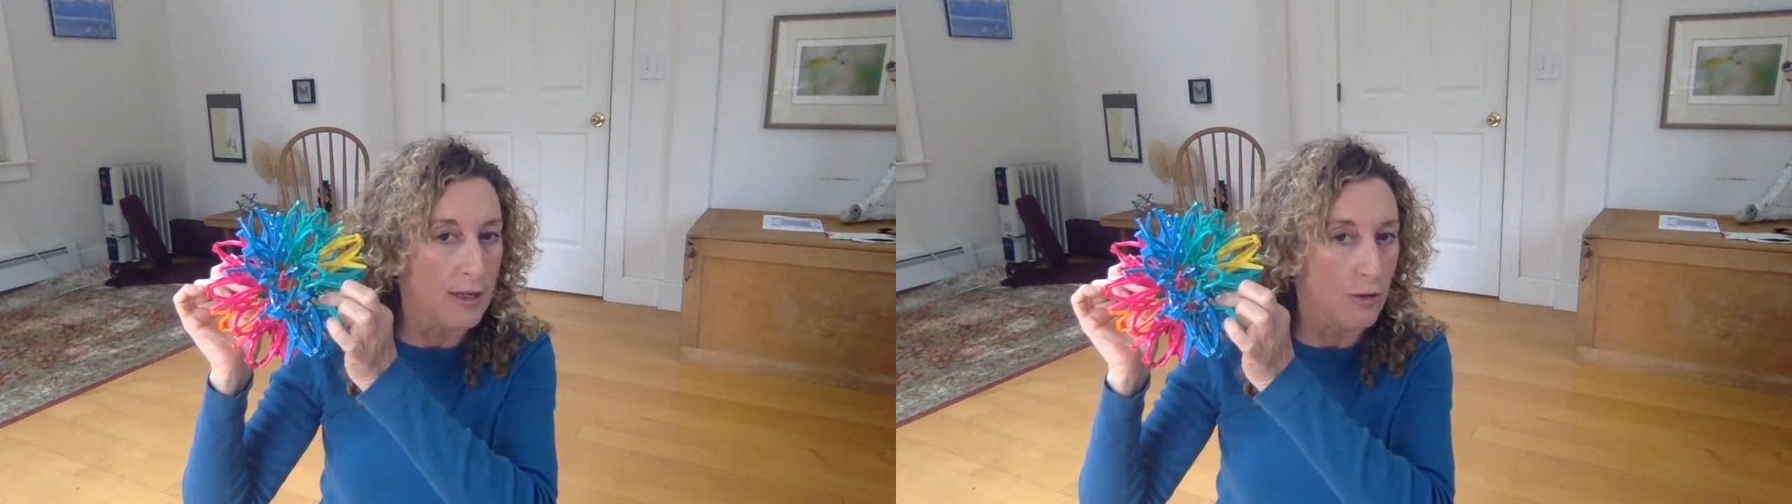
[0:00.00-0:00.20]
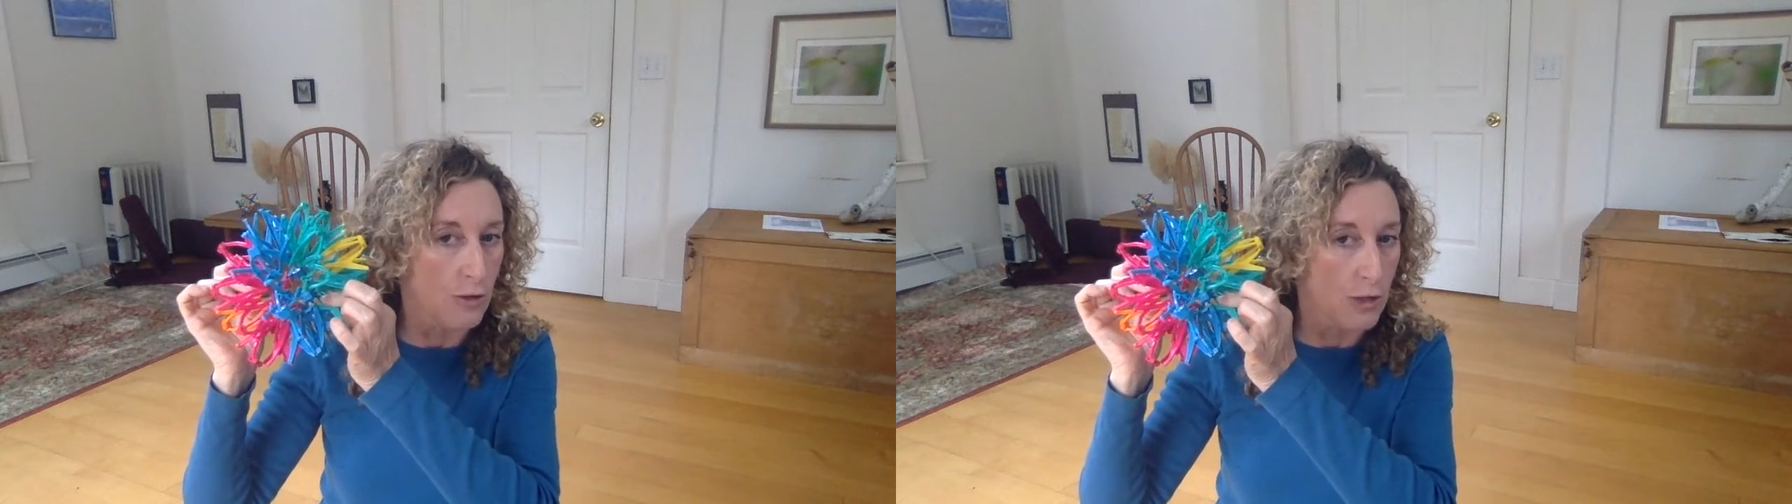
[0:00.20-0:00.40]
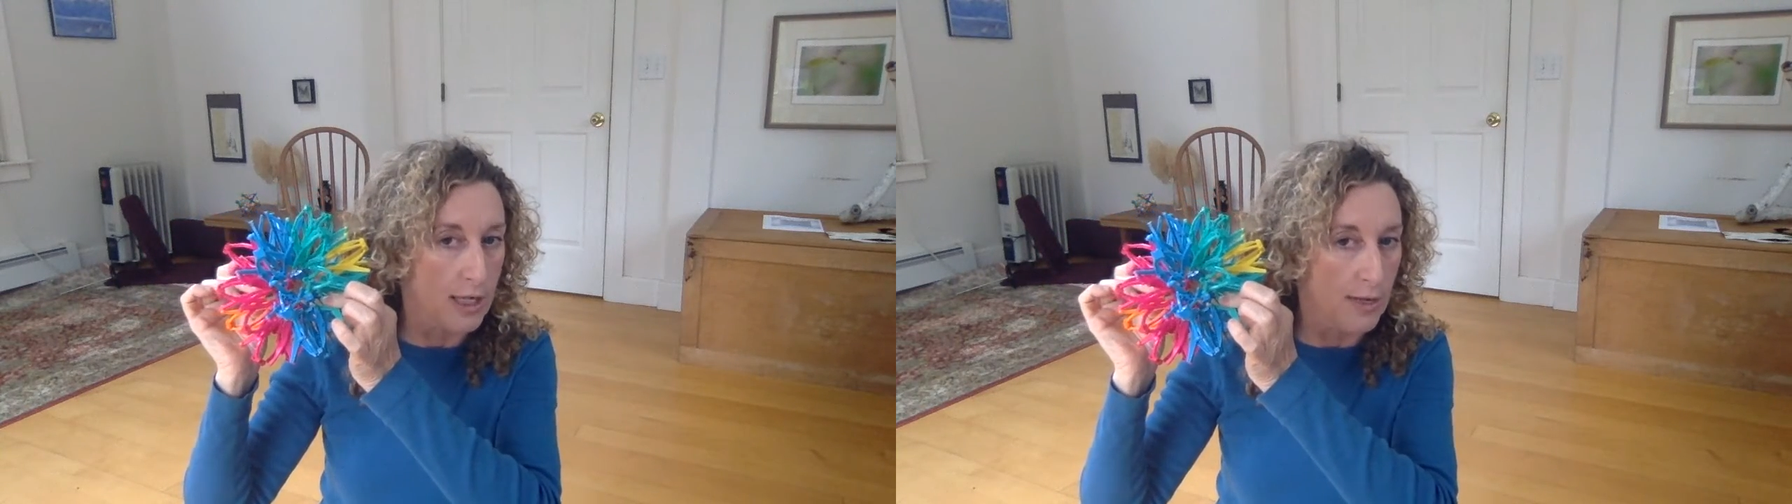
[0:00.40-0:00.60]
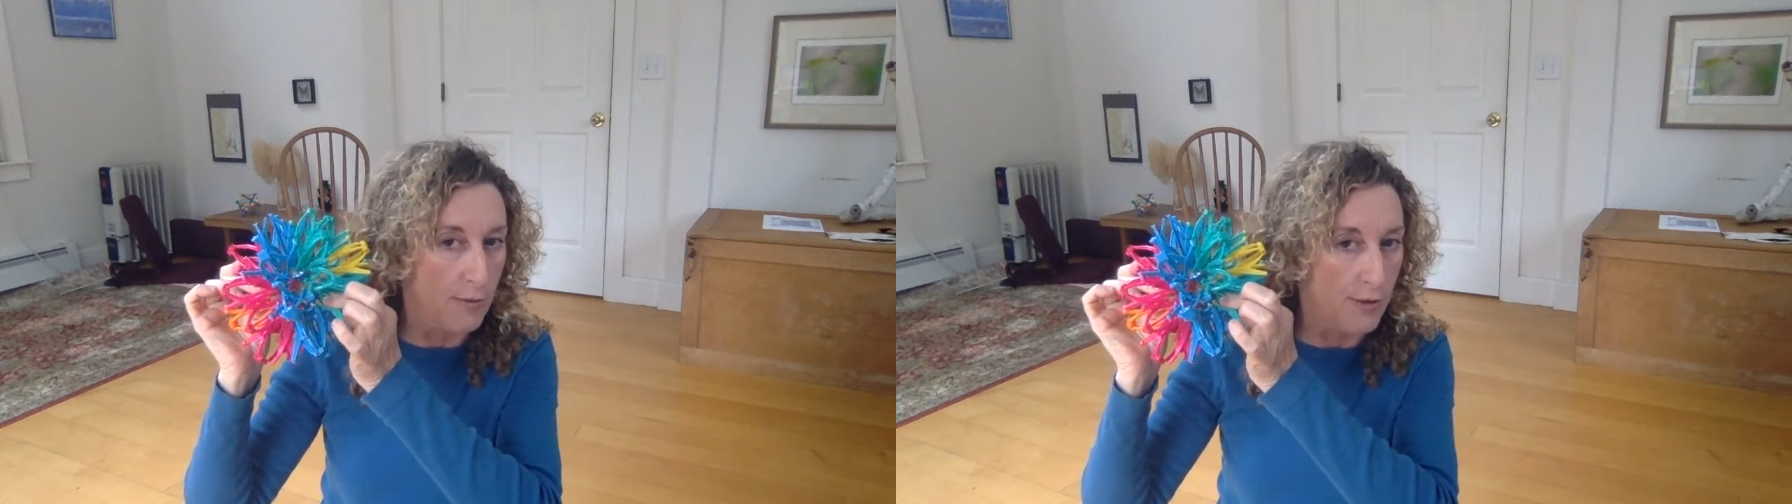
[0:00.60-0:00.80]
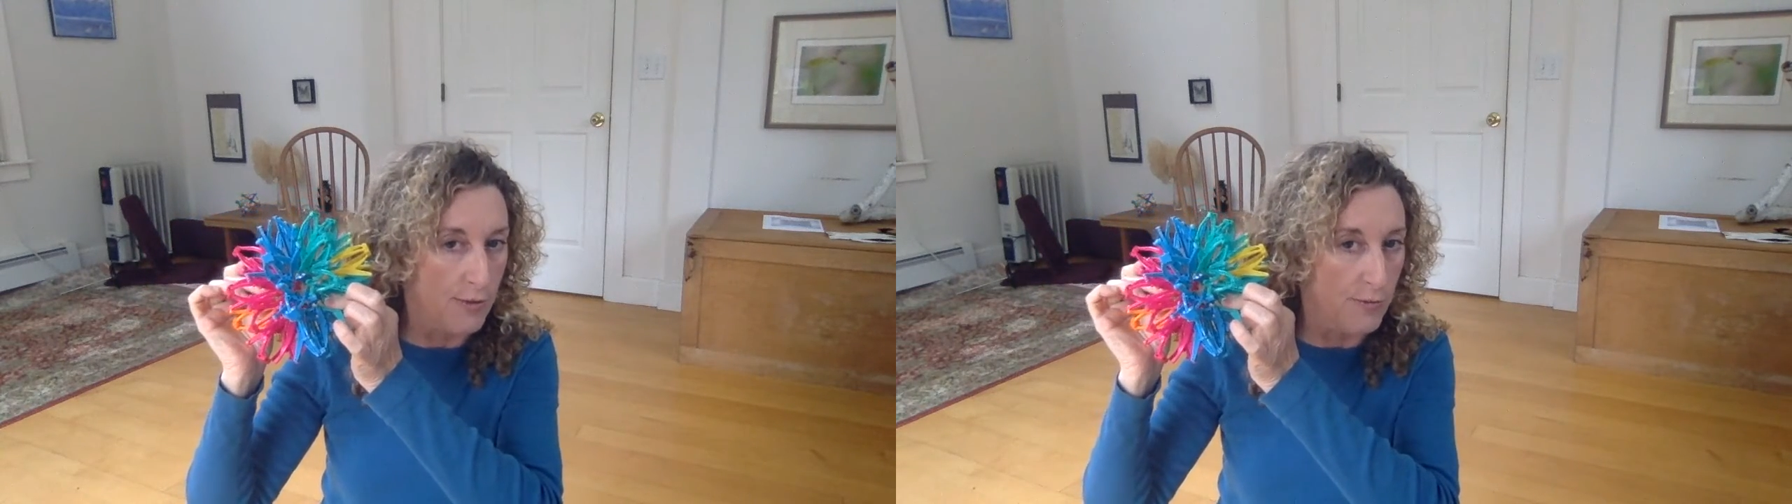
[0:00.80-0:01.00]
you're looking
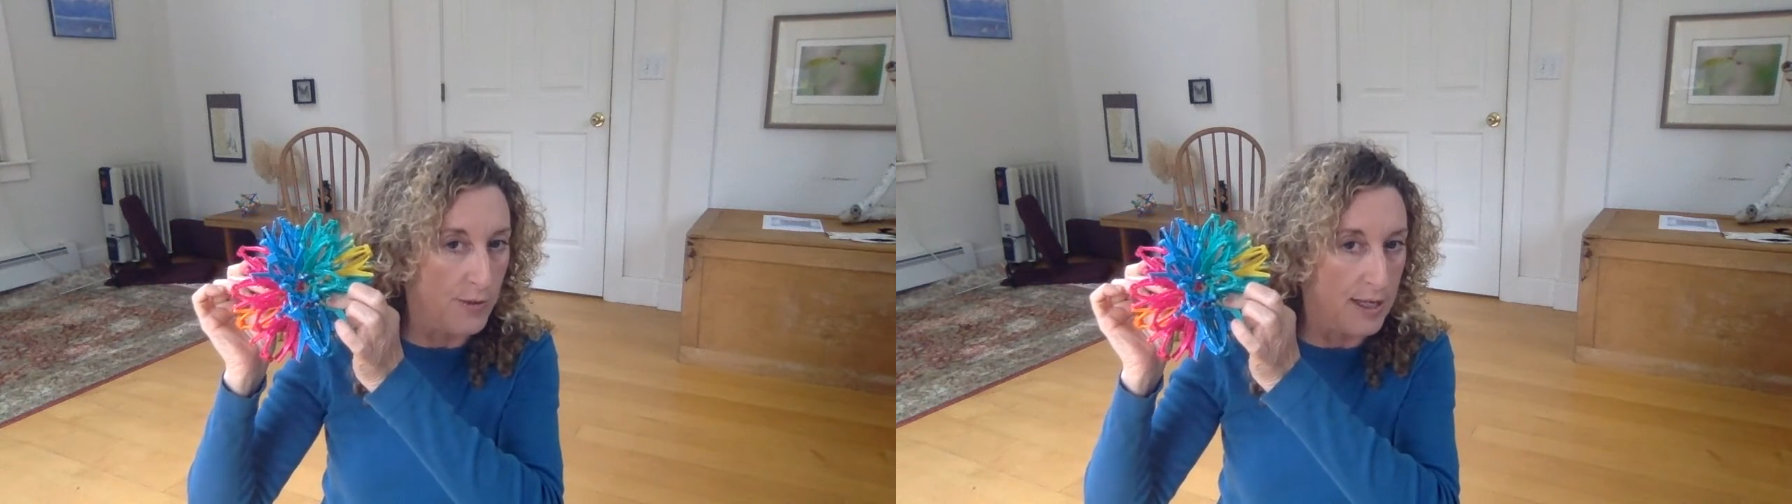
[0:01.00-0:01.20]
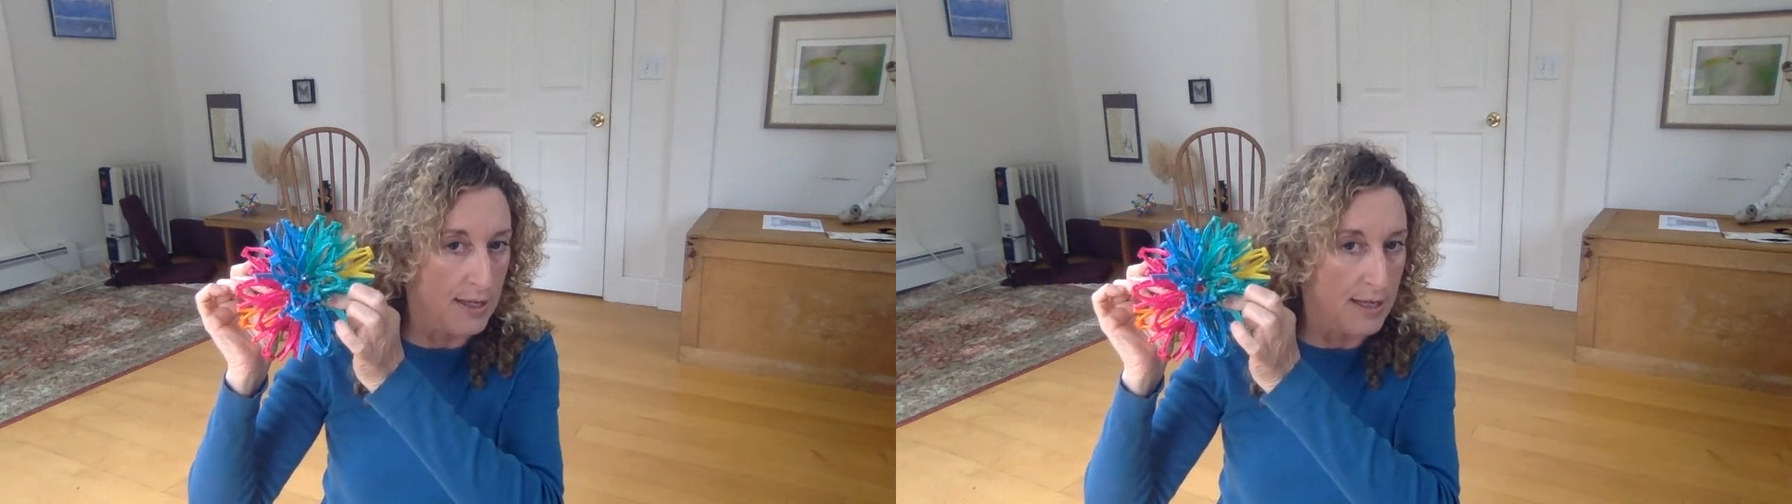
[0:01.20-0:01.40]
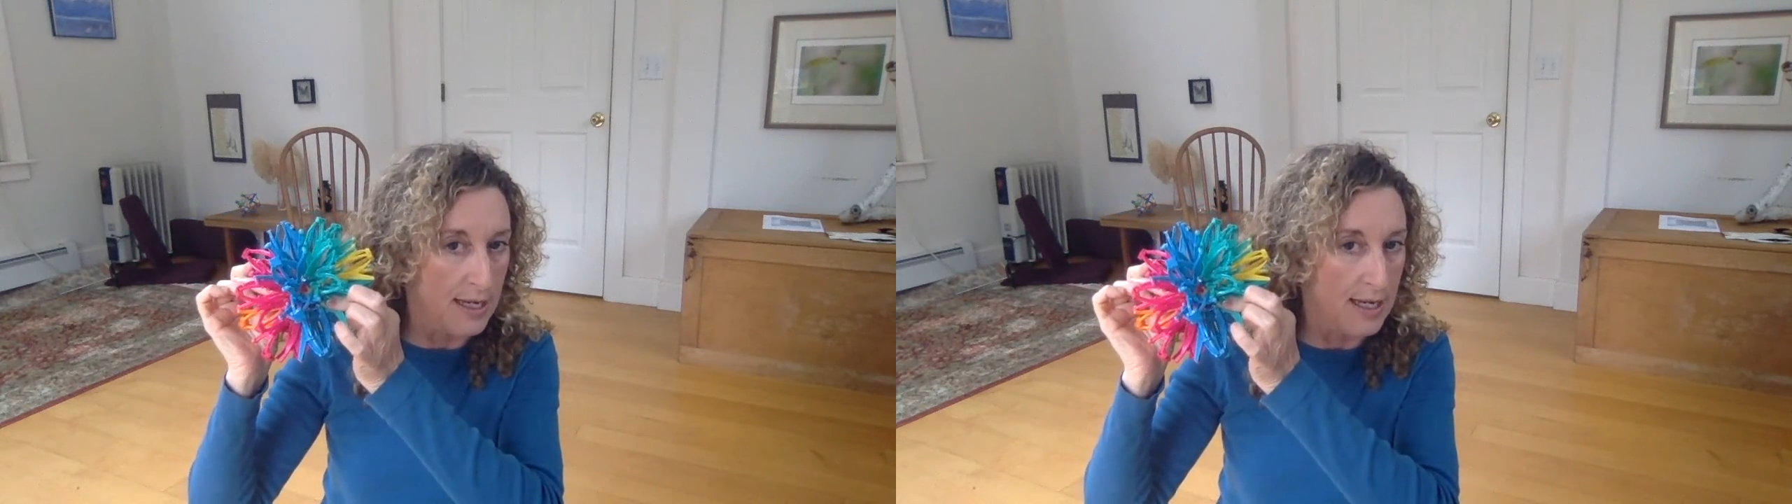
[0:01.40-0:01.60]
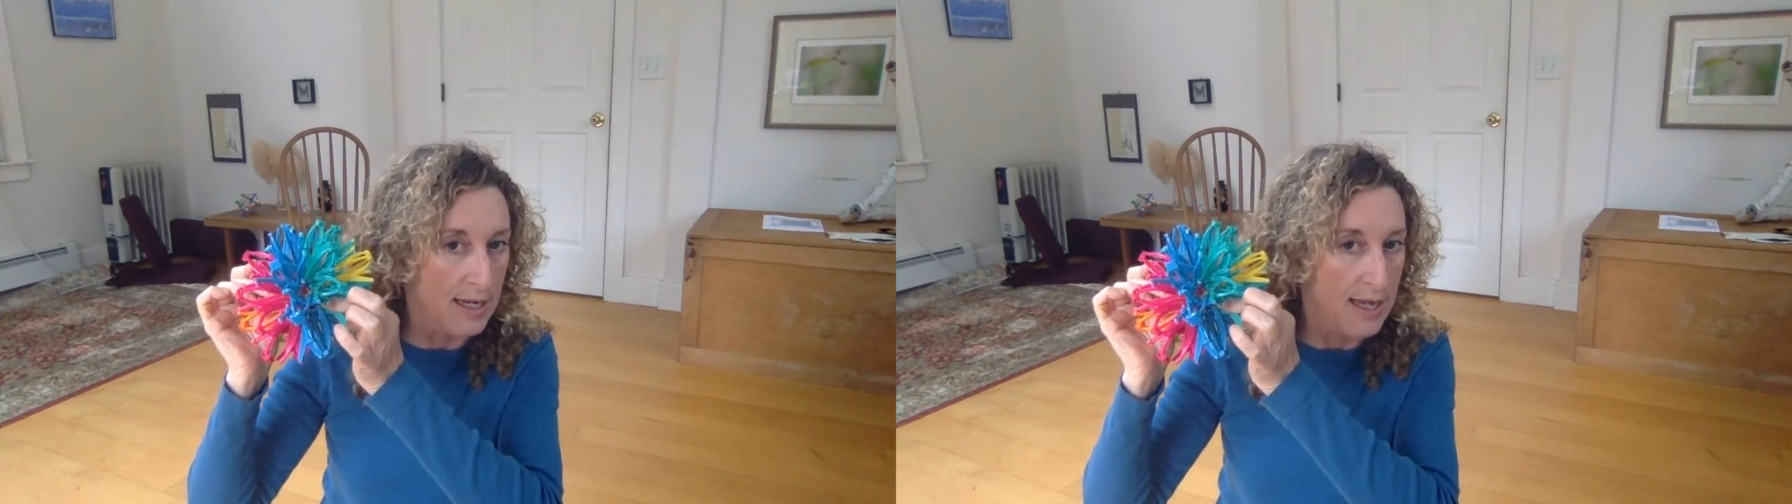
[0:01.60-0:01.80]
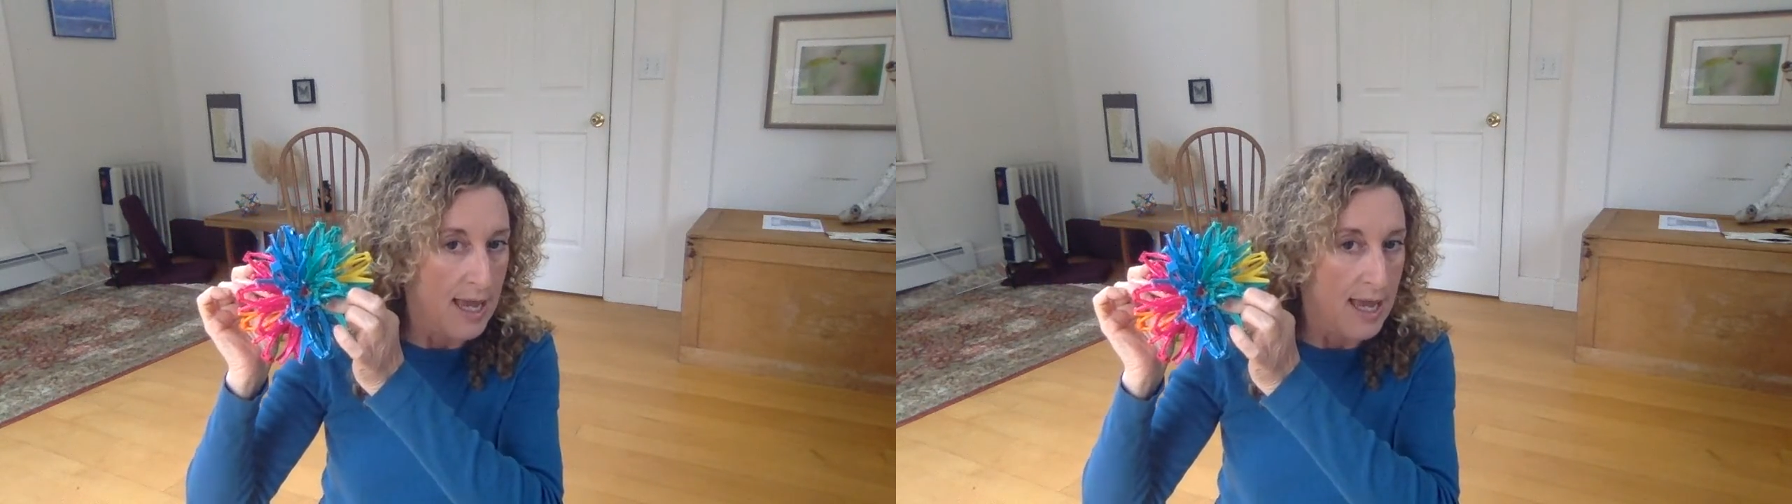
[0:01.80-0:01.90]
for the feeling.